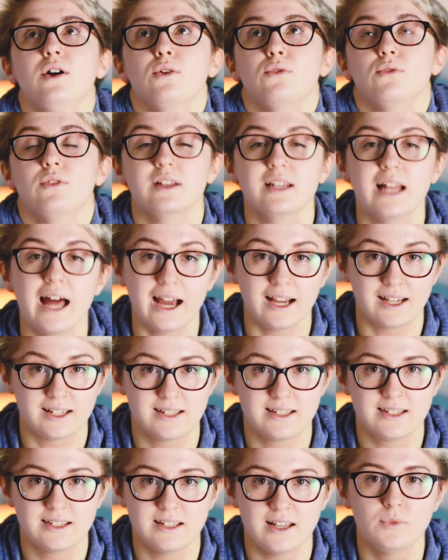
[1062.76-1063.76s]

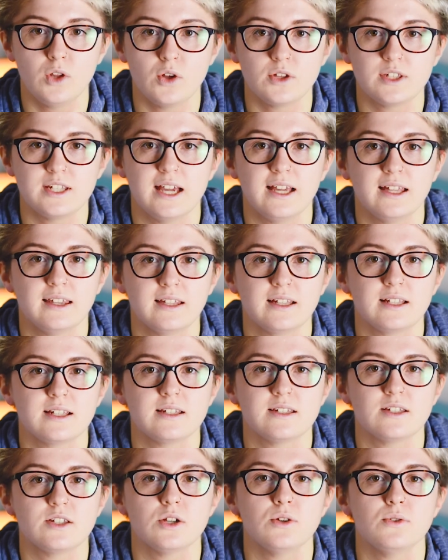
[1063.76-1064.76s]
relax, not take
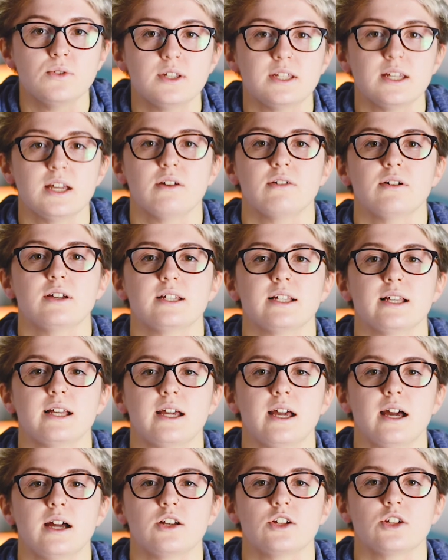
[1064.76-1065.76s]
things too
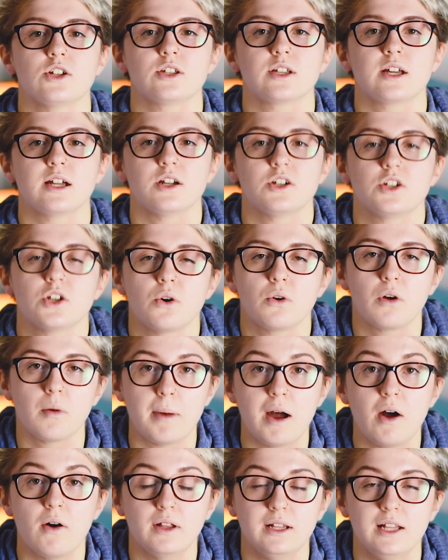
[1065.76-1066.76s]
seriously and just kind of joke
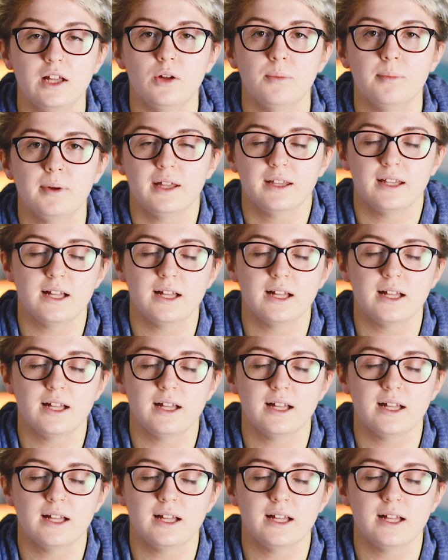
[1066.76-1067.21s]
about a little bit.